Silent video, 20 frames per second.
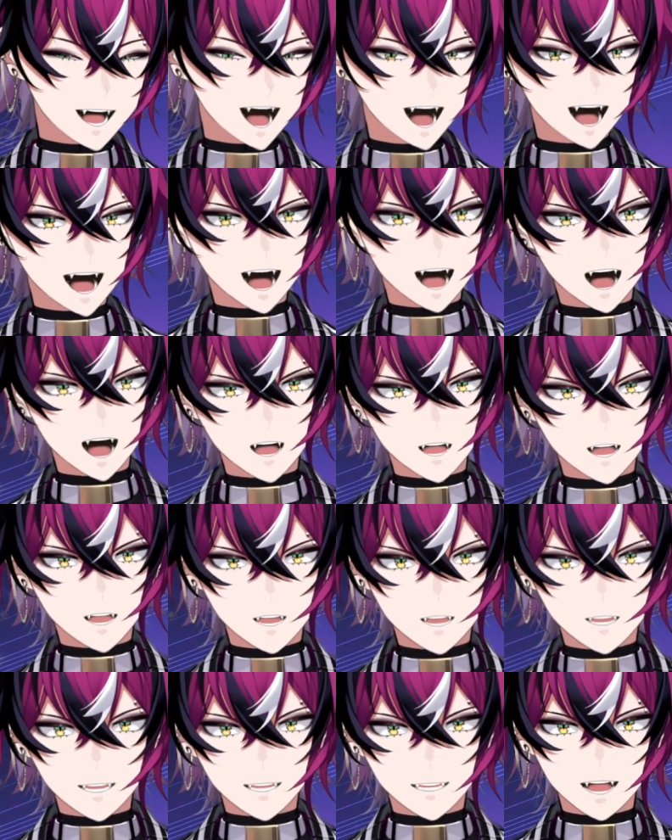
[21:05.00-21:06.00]
He shouldn't have
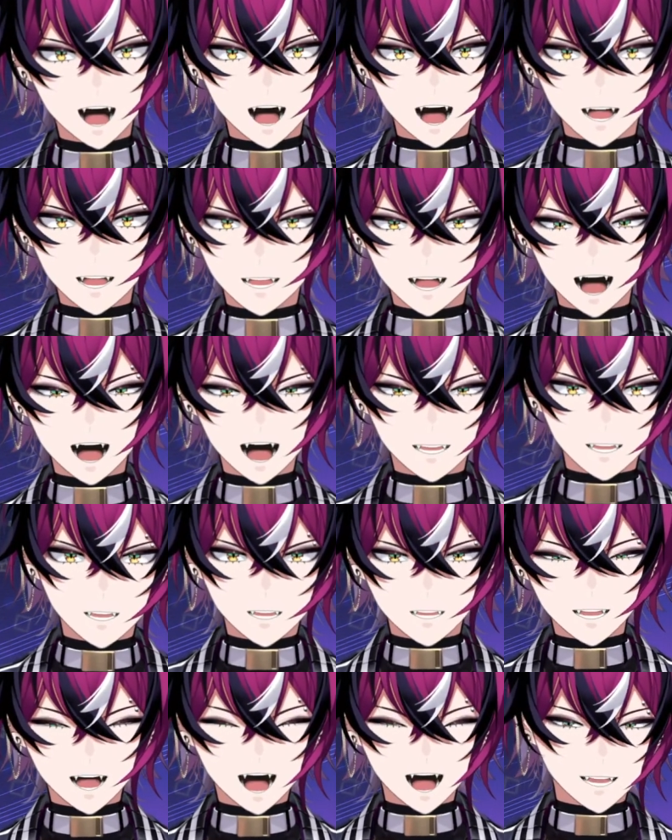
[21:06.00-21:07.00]
shared a table with
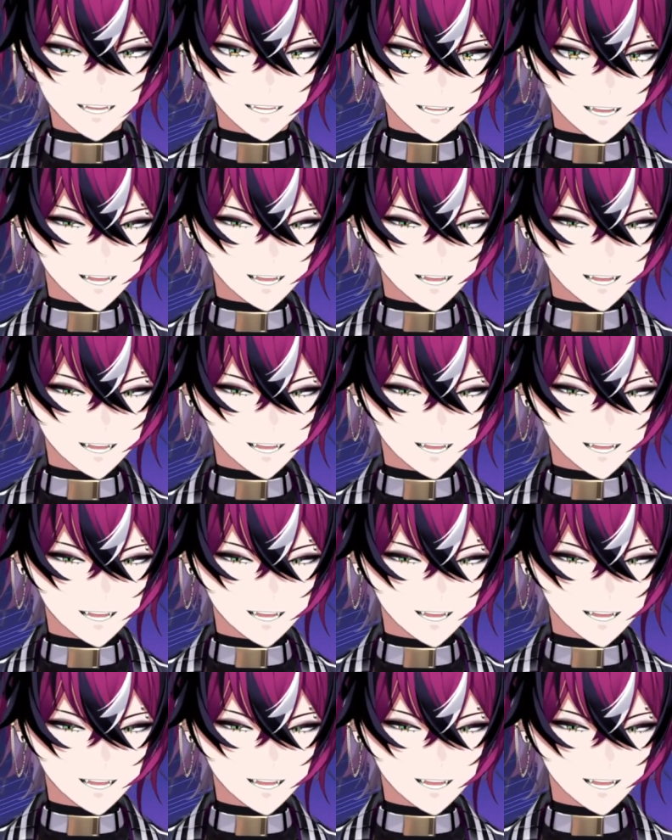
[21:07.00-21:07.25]
us.